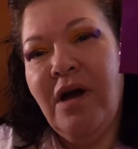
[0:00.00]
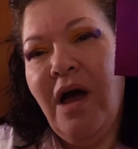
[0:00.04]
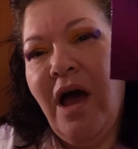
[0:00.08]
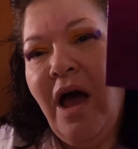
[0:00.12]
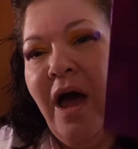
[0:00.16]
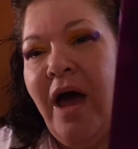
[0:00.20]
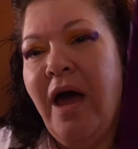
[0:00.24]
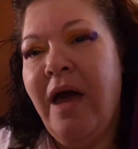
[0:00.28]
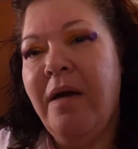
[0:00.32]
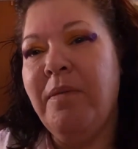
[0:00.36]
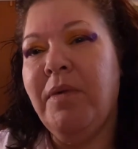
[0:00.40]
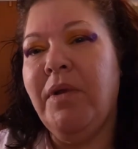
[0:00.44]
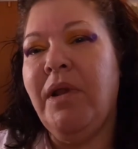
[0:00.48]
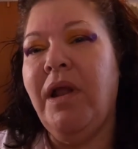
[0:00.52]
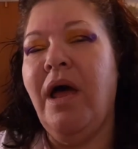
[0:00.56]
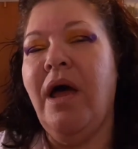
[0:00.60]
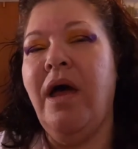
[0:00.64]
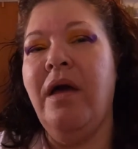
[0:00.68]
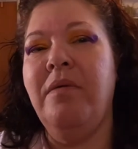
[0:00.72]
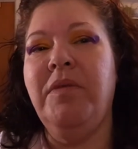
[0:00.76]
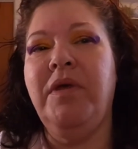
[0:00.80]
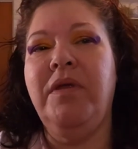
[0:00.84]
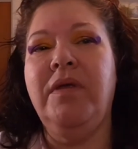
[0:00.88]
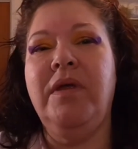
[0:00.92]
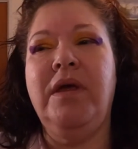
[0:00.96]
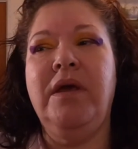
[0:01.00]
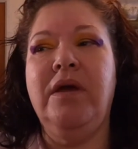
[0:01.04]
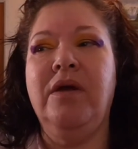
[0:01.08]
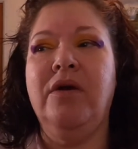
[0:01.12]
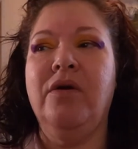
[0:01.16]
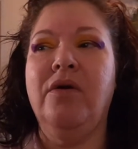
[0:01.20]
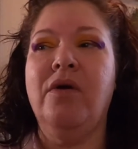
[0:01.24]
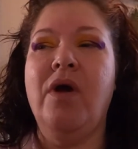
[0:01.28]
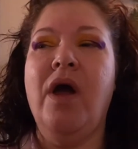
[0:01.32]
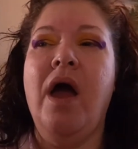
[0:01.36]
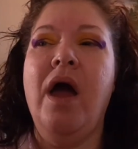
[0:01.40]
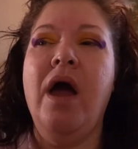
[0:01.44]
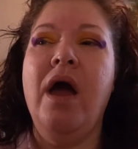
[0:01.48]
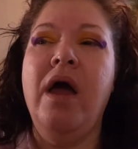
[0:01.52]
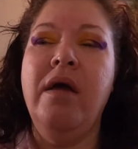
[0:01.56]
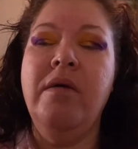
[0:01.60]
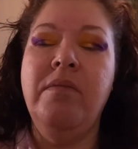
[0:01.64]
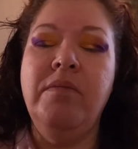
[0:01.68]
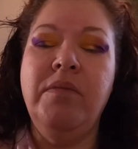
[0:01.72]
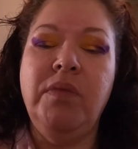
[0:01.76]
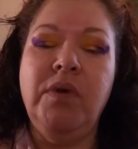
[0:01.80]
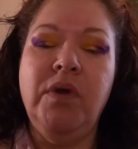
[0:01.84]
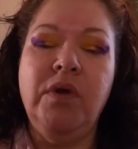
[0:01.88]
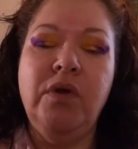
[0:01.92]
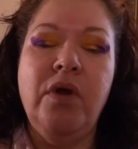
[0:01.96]
I'm climbing here.
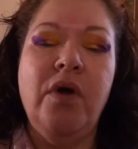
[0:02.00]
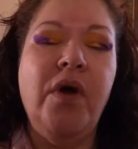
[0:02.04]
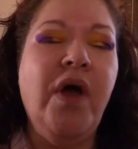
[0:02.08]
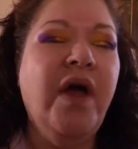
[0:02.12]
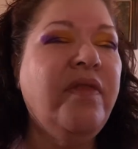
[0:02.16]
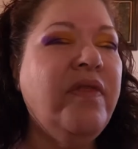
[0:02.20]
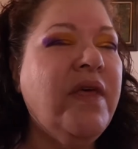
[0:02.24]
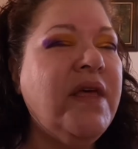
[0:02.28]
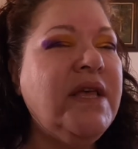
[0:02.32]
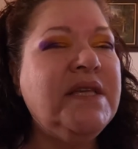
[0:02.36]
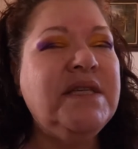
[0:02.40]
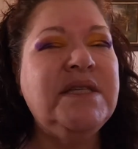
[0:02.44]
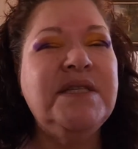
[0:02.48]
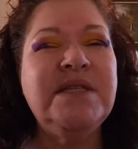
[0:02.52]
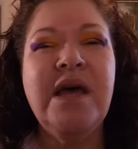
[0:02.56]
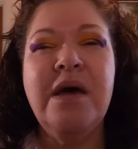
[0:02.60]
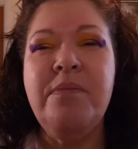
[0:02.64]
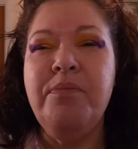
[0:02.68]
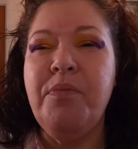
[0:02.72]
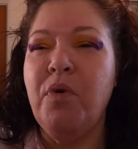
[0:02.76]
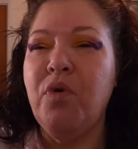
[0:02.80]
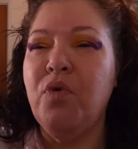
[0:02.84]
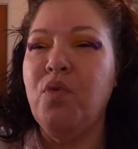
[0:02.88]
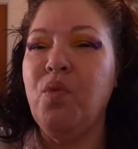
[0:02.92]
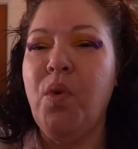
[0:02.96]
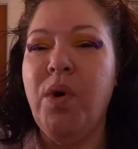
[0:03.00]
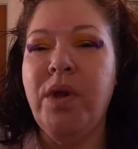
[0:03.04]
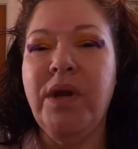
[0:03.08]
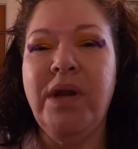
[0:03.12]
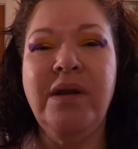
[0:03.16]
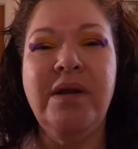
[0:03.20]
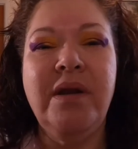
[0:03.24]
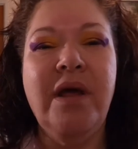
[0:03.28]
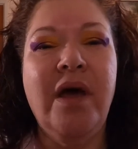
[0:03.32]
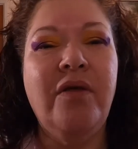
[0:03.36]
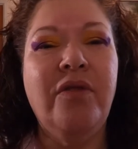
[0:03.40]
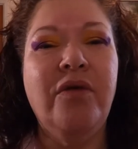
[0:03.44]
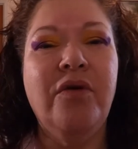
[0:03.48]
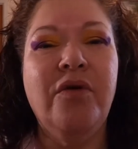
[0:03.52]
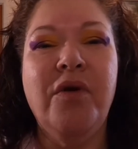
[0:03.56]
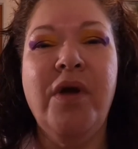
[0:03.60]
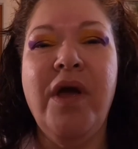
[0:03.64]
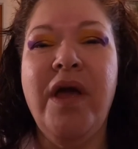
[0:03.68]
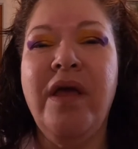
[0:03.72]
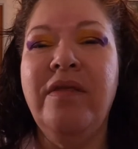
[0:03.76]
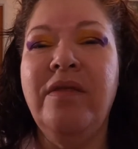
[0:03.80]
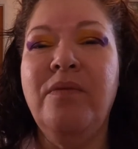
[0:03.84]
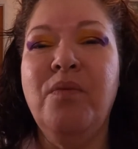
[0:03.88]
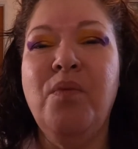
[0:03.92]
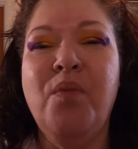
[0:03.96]
You know, and they step on one another,
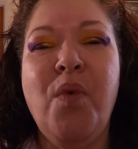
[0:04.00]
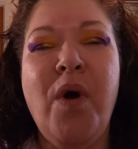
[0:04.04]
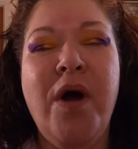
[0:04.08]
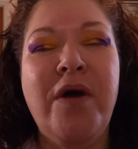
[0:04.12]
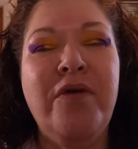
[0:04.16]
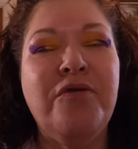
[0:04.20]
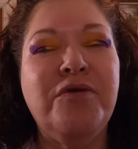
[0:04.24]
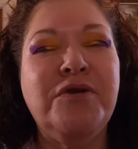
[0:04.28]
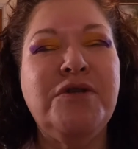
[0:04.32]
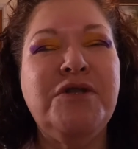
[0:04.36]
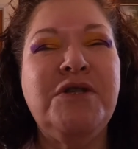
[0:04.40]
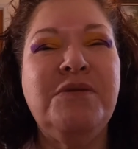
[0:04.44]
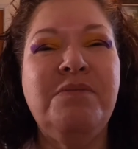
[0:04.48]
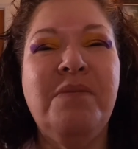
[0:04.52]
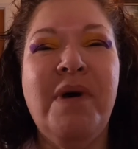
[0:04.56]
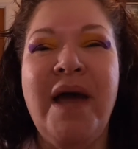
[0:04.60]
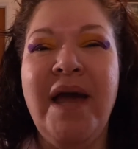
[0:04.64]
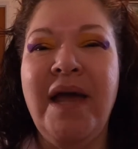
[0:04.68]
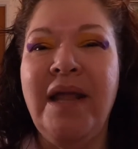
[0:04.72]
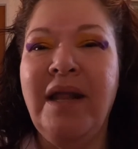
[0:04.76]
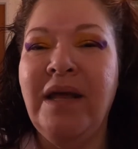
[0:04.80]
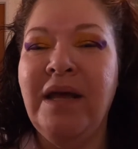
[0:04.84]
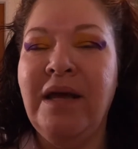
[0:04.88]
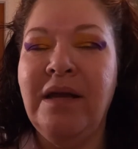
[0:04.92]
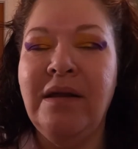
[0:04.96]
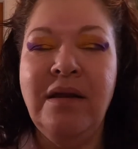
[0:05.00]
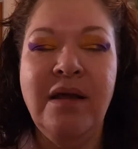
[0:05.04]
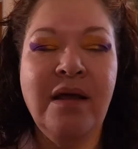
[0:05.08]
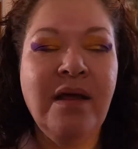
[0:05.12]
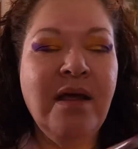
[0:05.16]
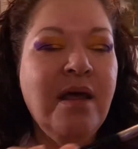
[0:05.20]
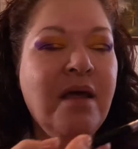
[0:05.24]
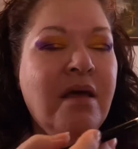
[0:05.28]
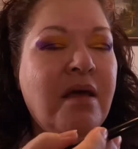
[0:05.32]
and while they're smiling.